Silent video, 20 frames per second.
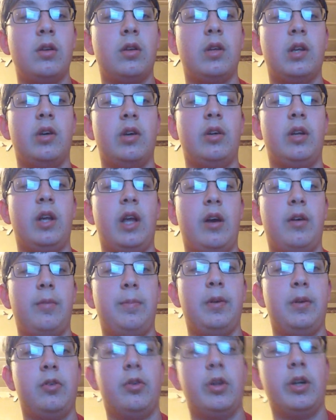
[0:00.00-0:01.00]
So now it's
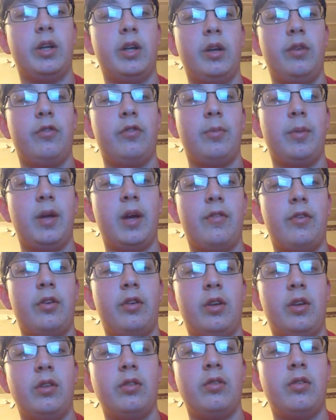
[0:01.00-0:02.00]
been working for me ever
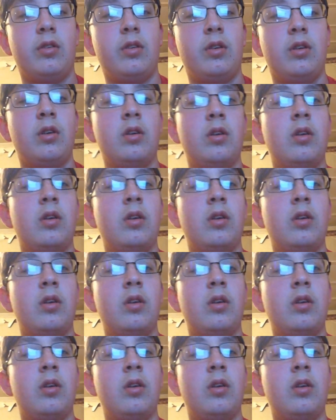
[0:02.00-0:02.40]
since